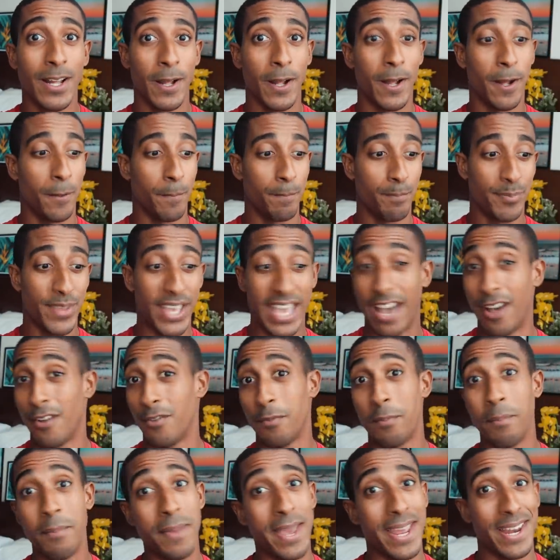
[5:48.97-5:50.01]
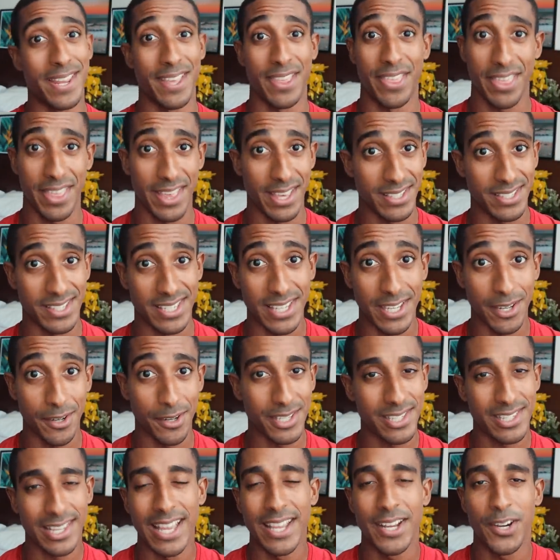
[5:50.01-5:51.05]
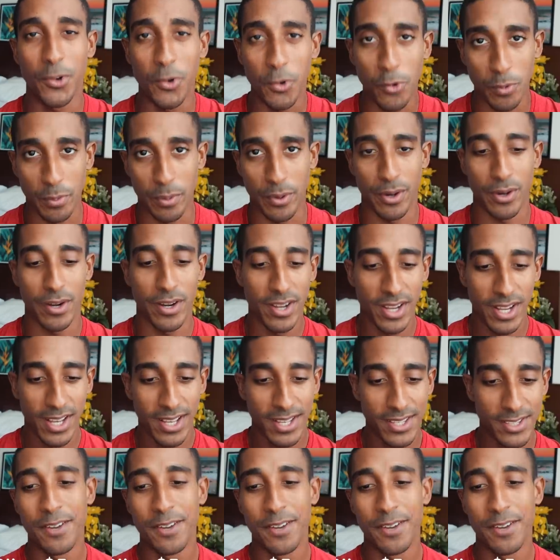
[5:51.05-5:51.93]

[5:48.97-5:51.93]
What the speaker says: They have many things here. It's like Uber.